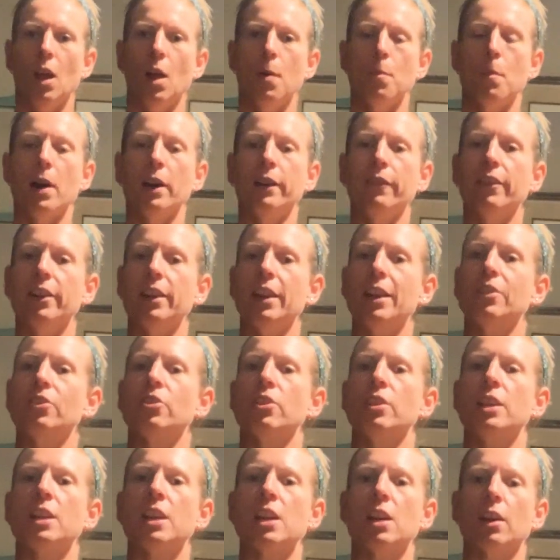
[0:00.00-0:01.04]

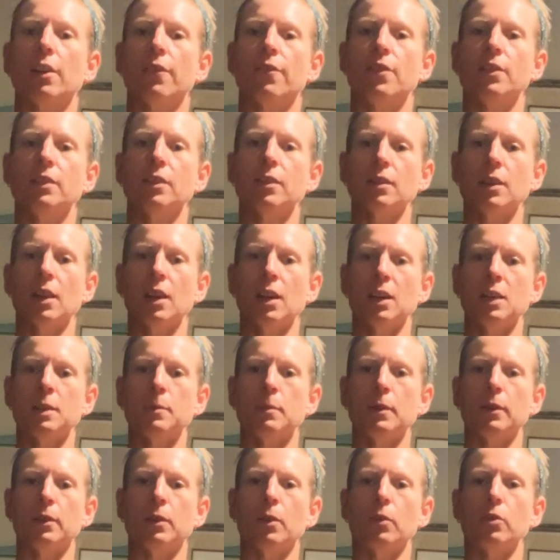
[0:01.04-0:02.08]
Modification here, if this is getting to
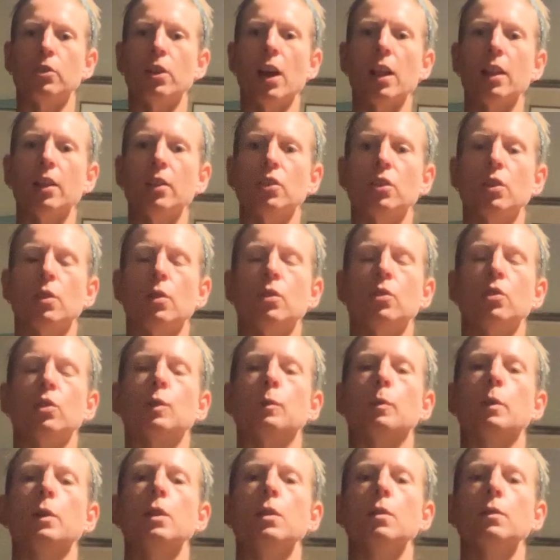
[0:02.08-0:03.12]
be too challenging, you can just
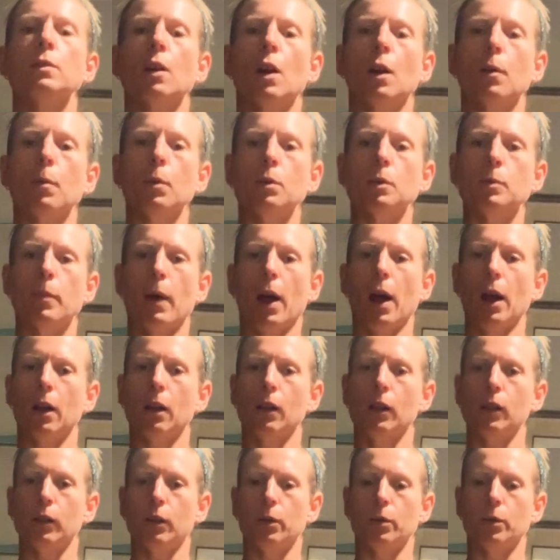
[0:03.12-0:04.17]
bring those elbows back
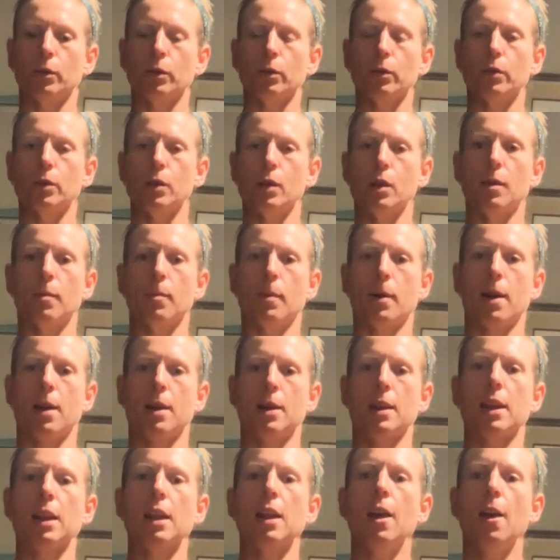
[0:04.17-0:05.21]
closer to your
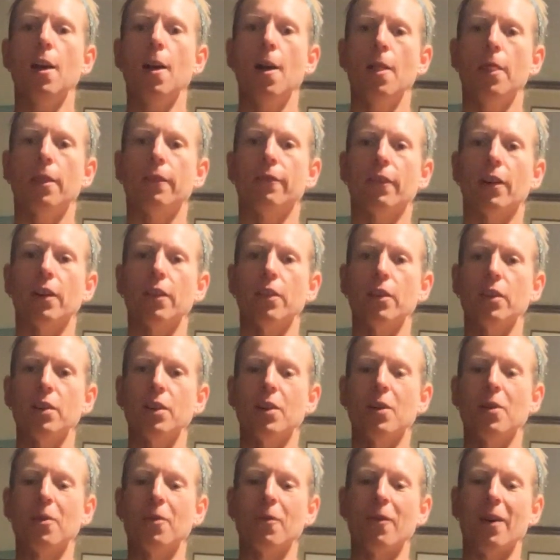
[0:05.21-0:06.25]
body. The farther
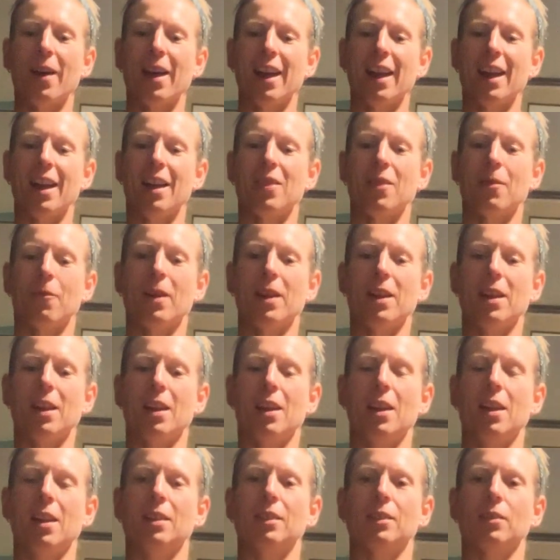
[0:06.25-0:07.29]
the way
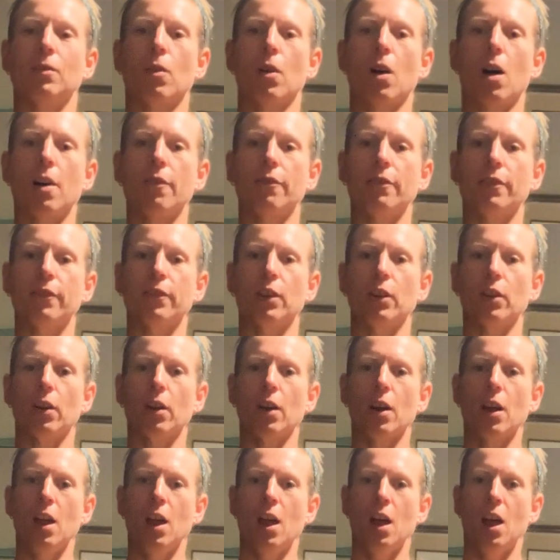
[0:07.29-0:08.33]
it is off of your